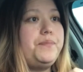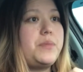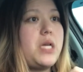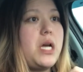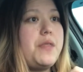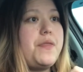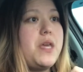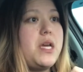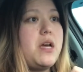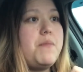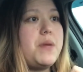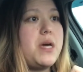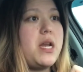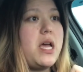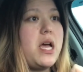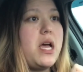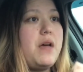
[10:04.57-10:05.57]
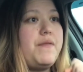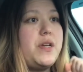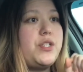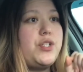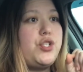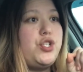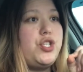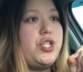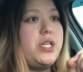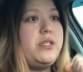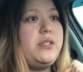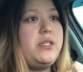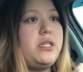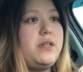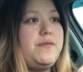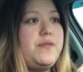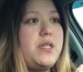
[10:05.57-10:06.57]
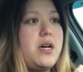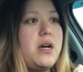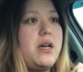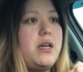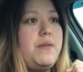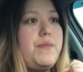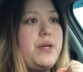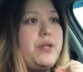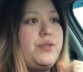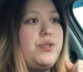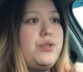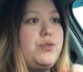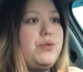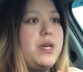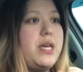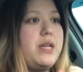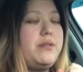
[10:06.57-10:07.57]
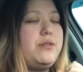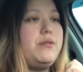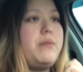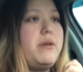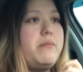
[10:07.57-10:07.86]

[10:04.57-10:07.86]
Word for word: I think I'm gonna have just enough time to get to my